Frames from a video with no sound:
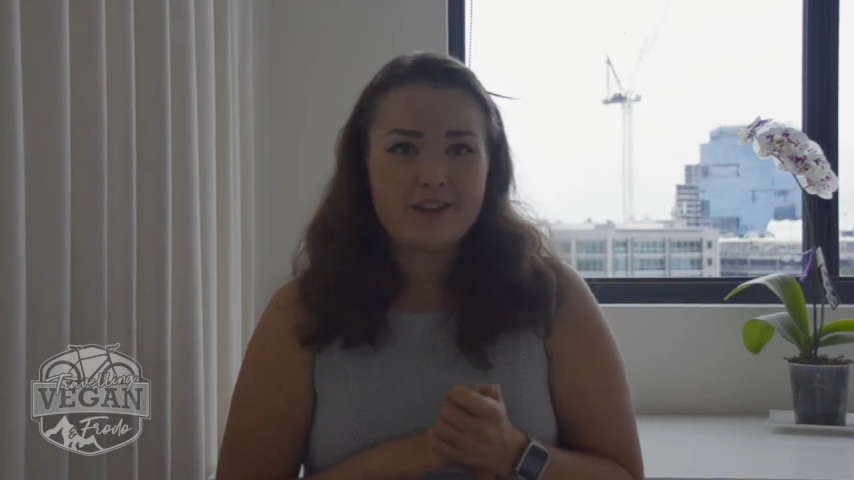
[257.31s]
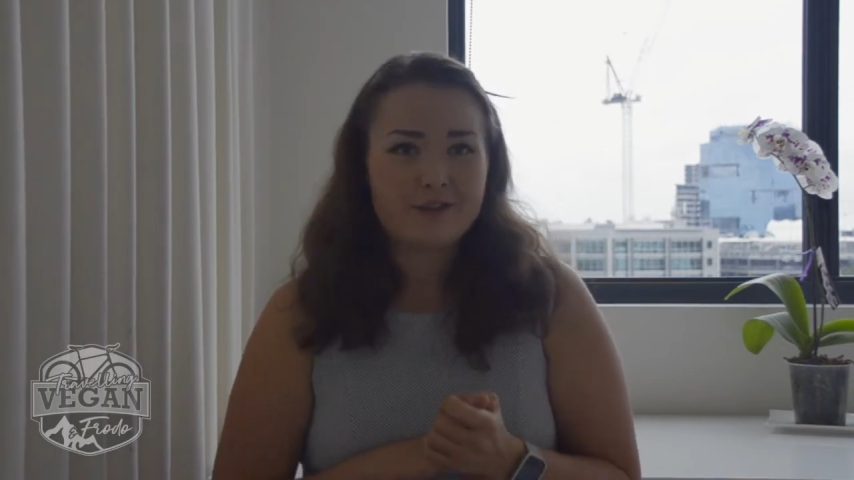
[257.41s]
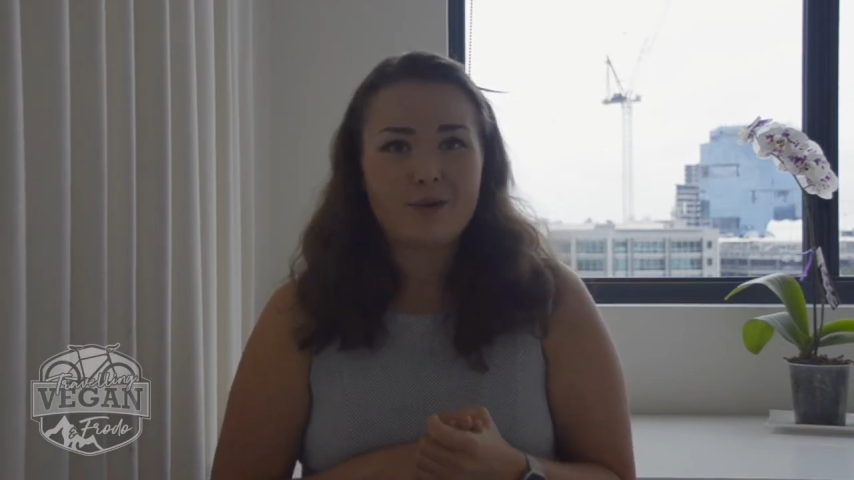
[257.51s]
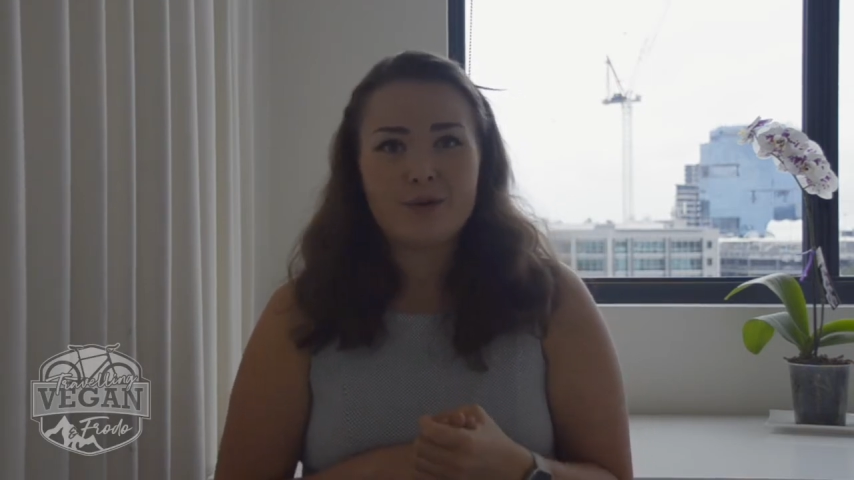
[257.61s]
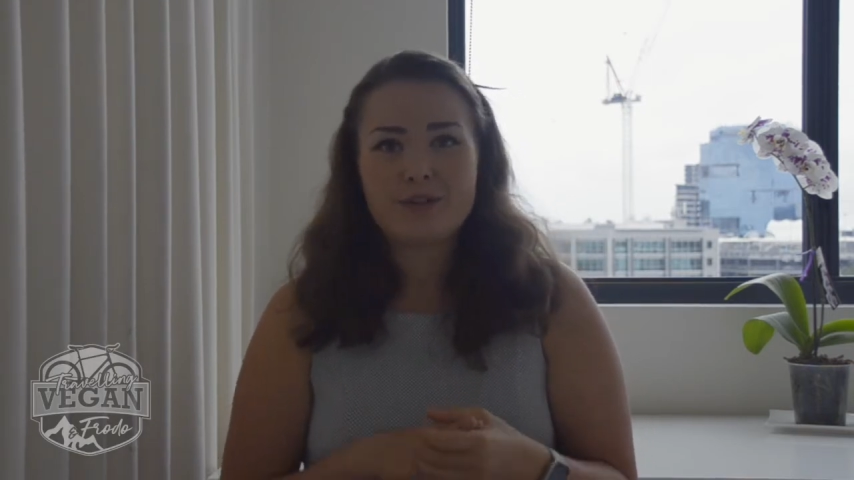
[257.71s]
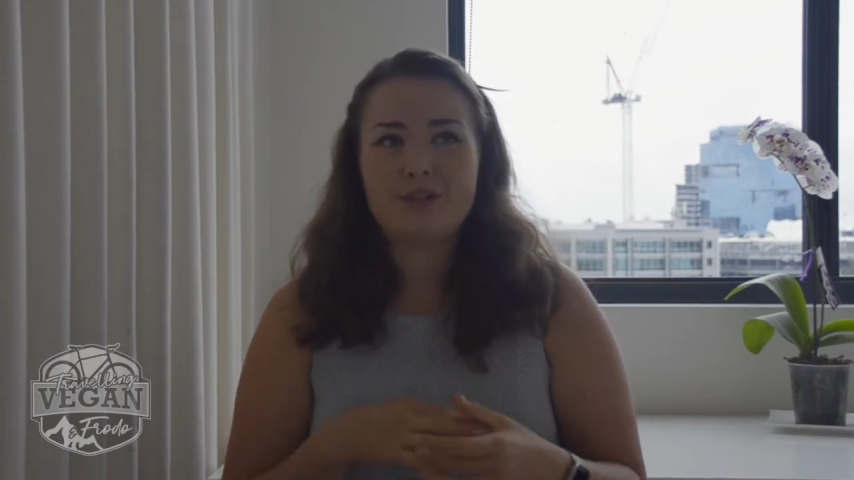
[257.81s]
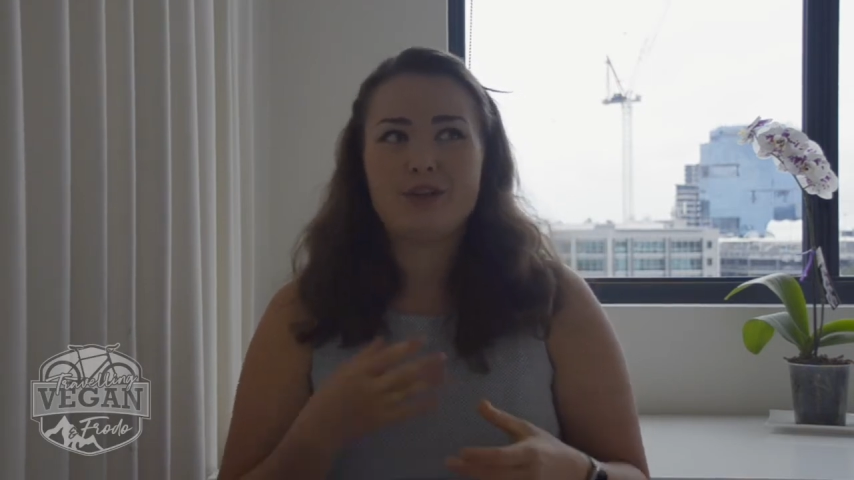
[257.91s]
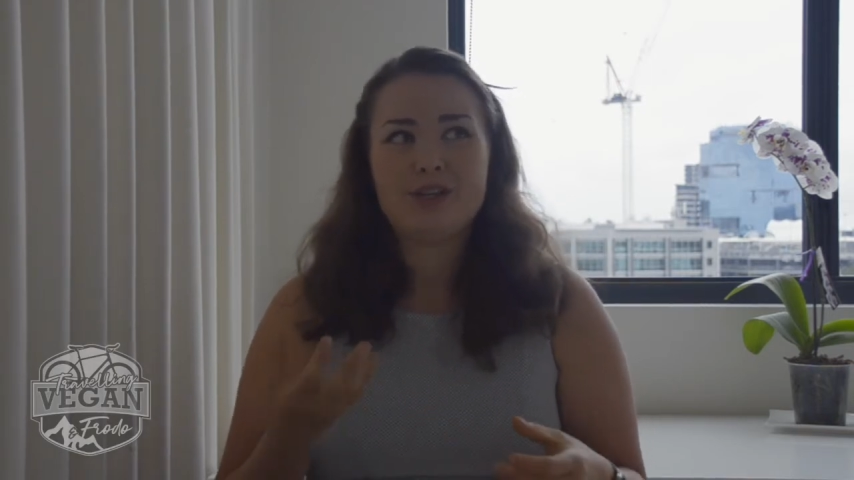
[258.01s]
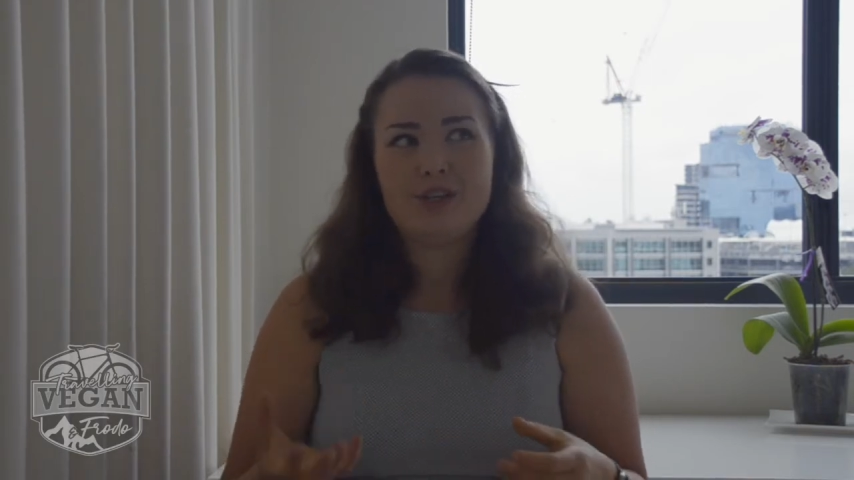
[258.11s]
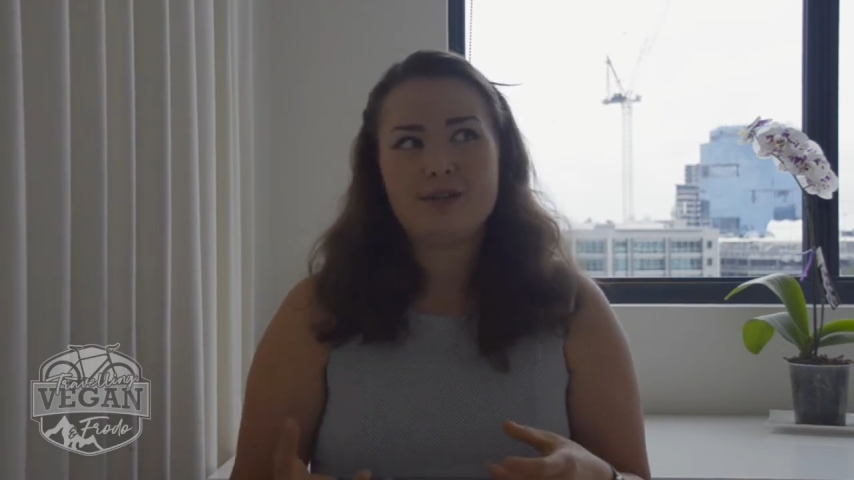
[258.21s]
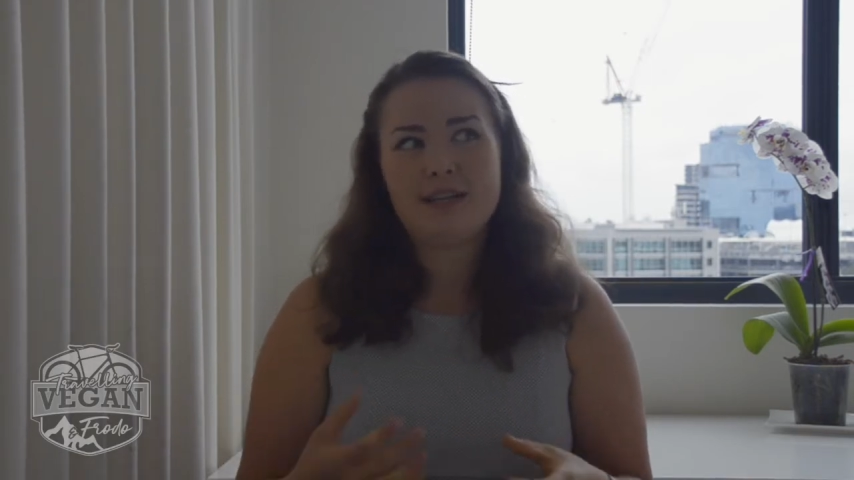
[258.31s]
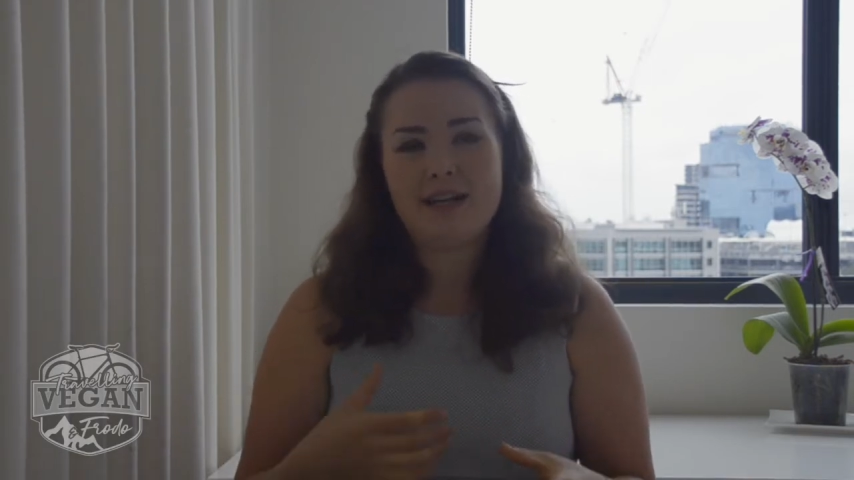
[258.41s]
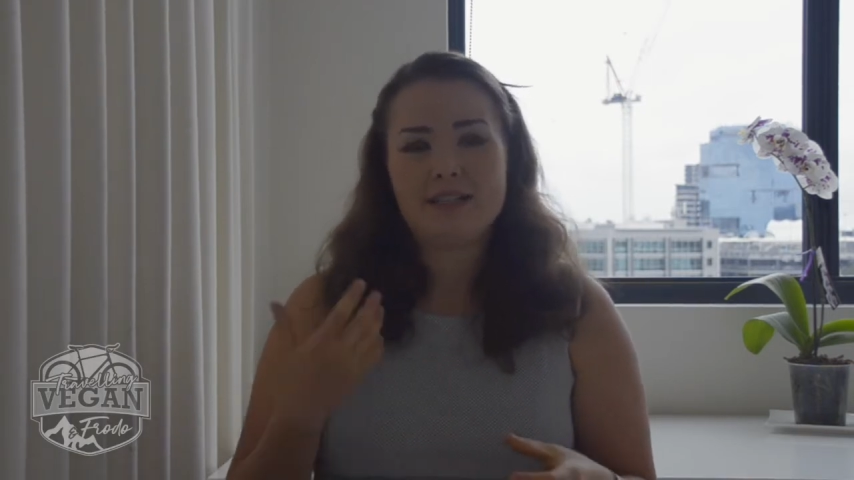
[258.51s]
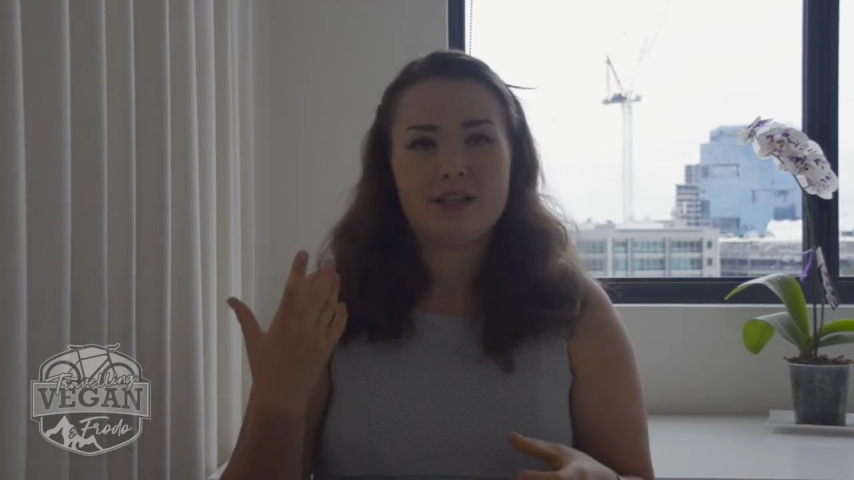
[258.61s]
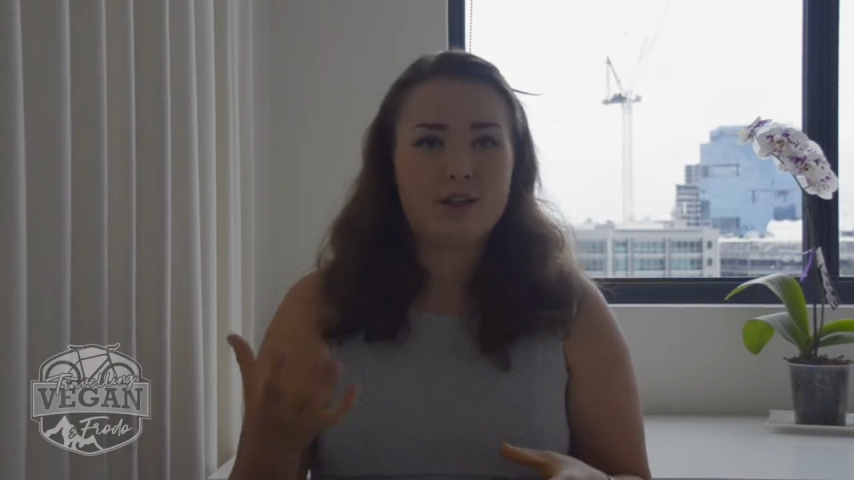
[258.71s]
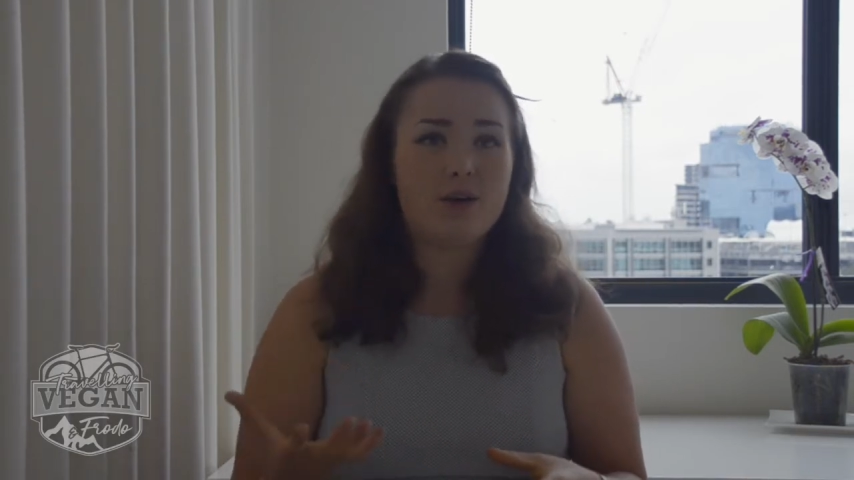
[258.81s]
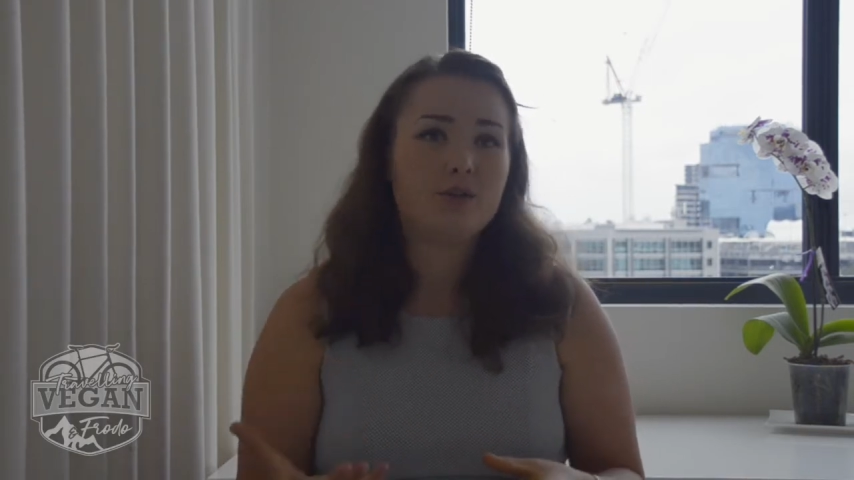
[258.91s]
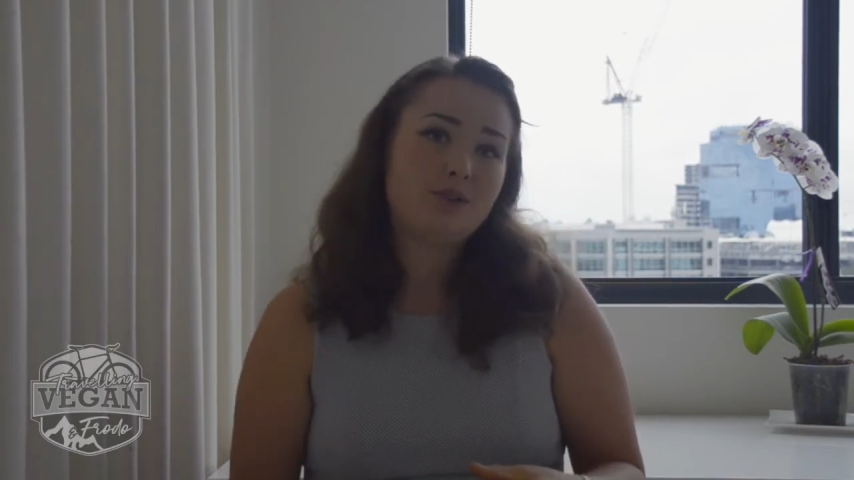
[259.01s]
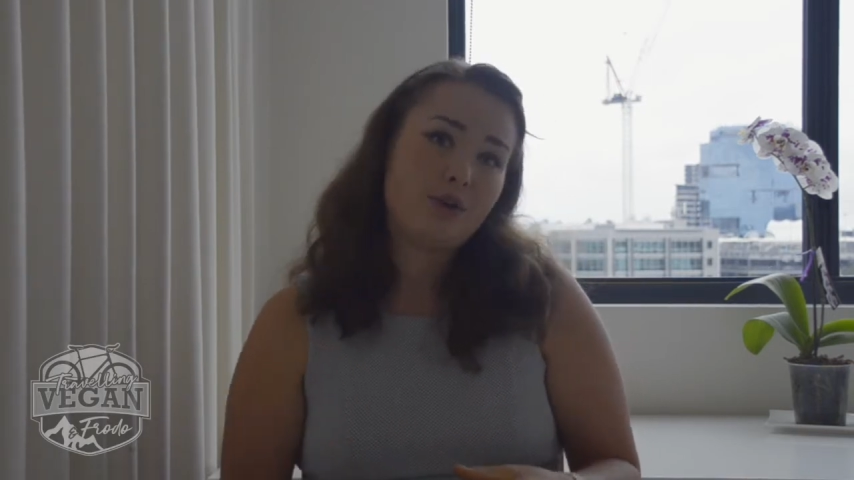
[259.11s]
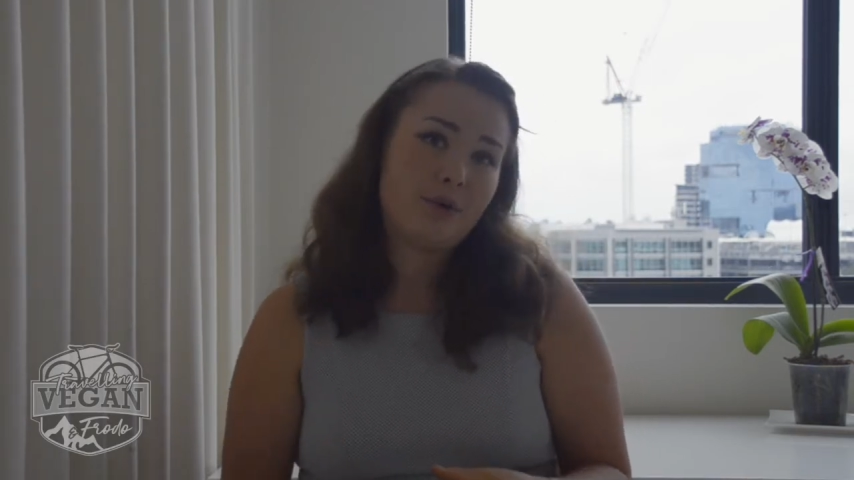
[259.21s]
and of course you can use it as a
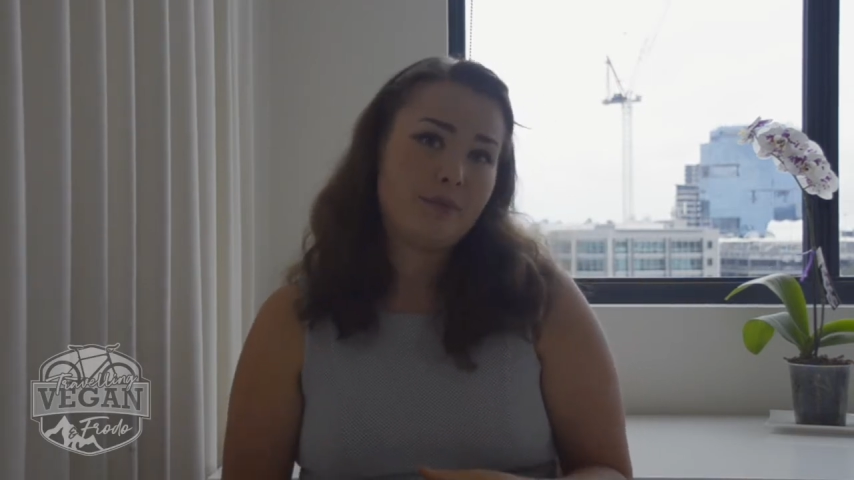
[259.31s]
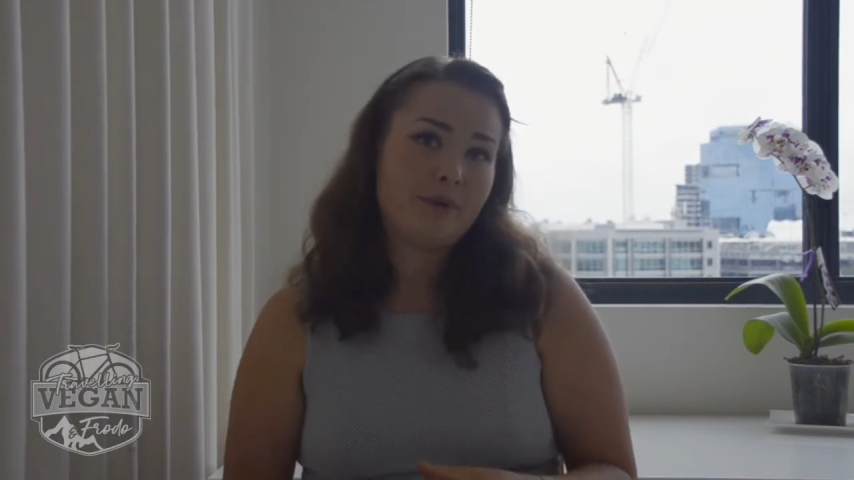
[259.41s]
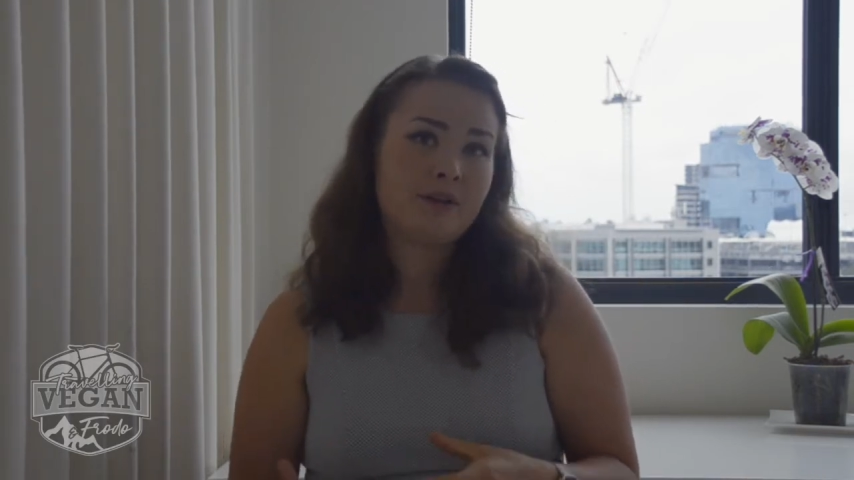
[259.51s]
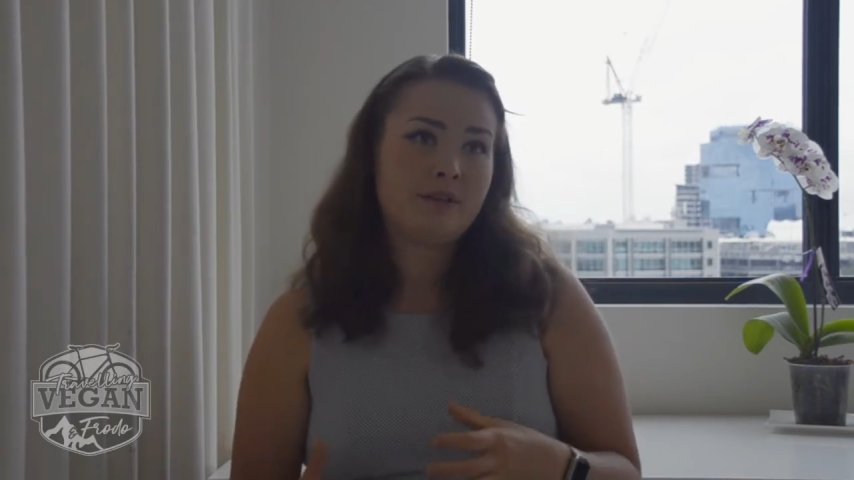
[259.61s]
long-term